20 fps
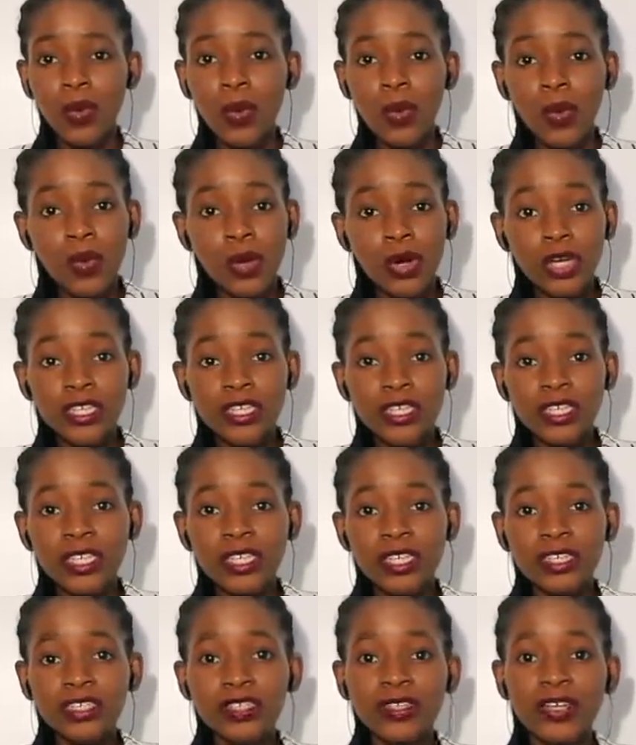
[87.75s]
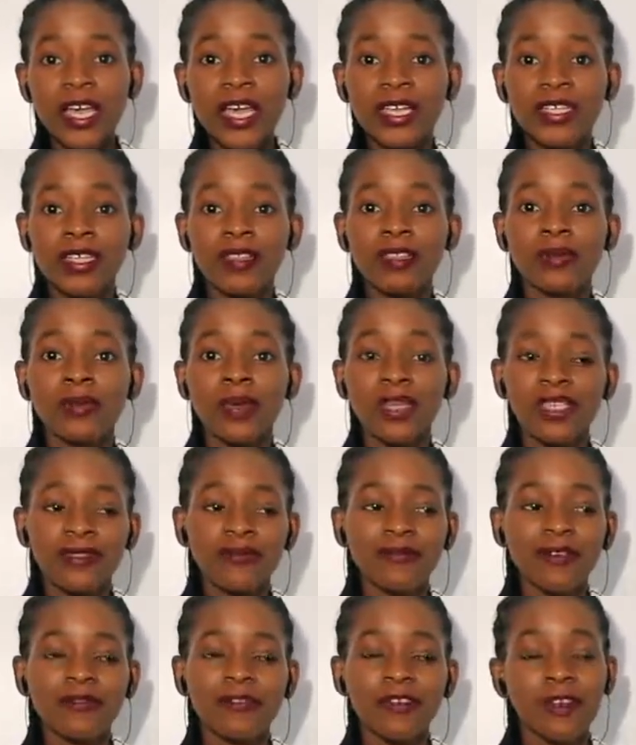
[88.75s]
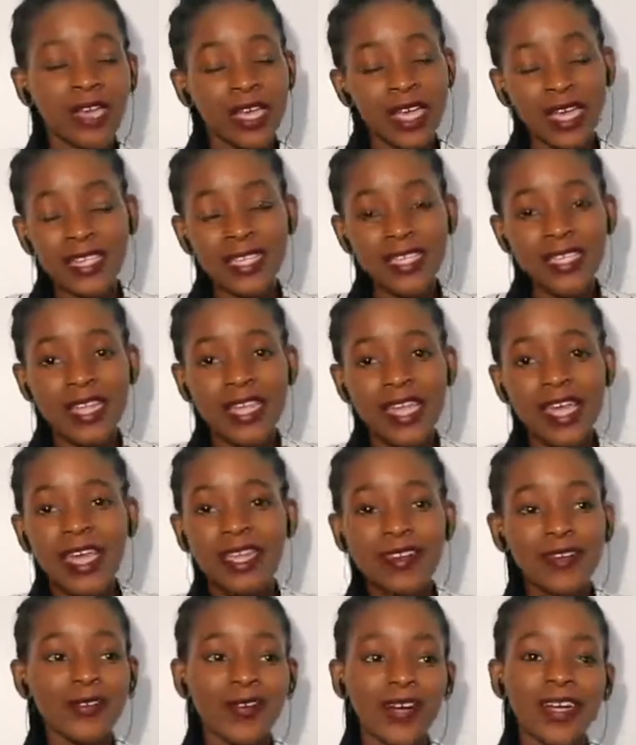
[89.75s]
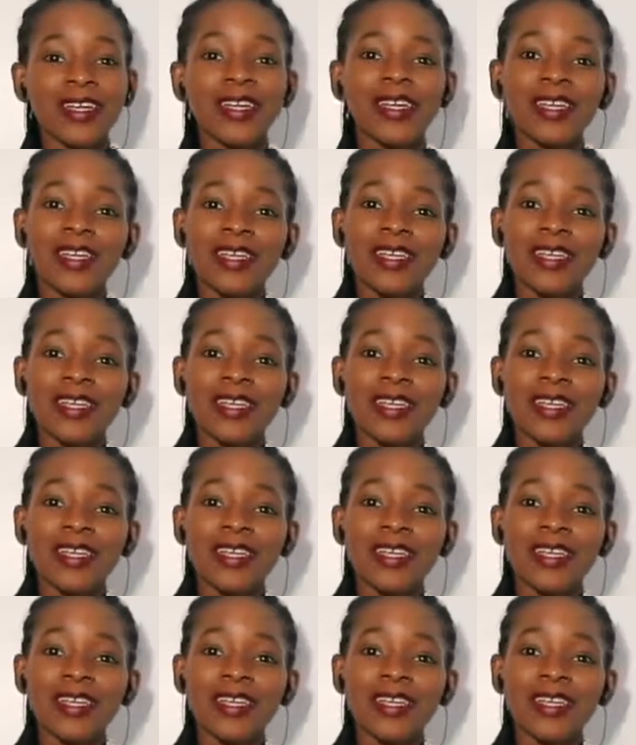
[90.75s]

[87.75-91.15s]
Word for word: watching you guys are the best from forgetting anyone